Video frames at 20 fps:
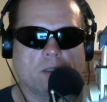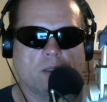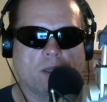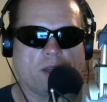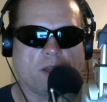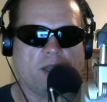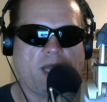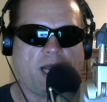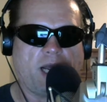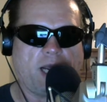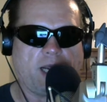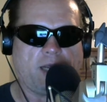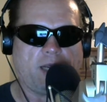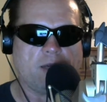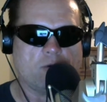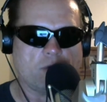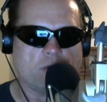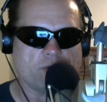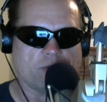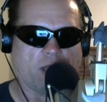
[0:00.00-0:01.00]
they,
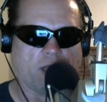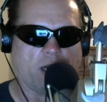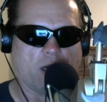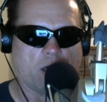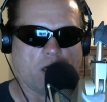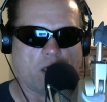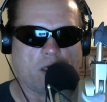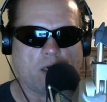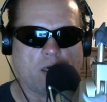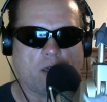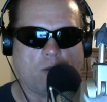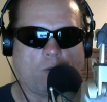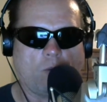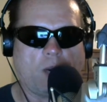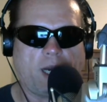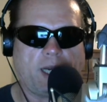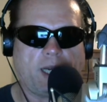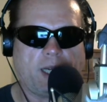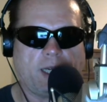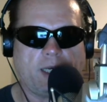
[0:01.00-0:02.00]
whoever they are,
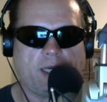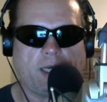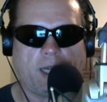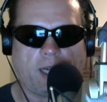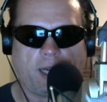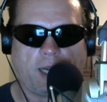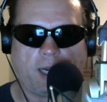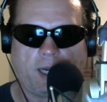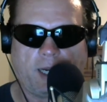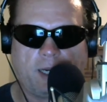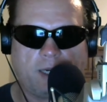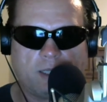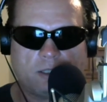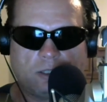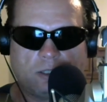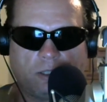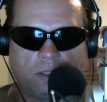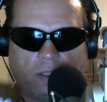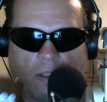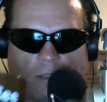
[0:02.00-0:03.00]
went in and
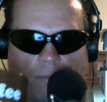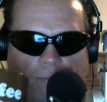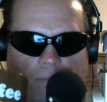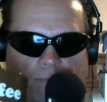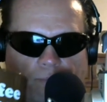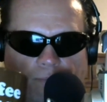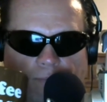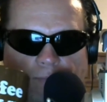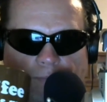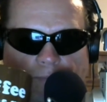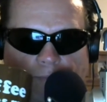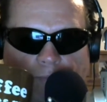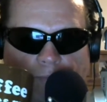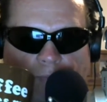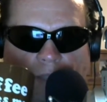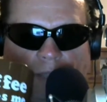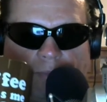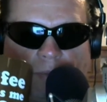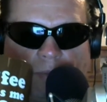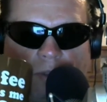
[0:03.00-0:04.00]
took
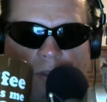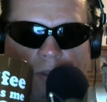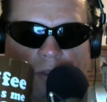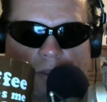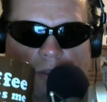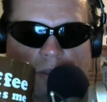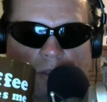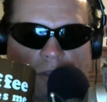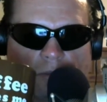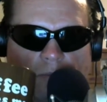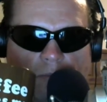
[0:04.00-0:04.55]
people's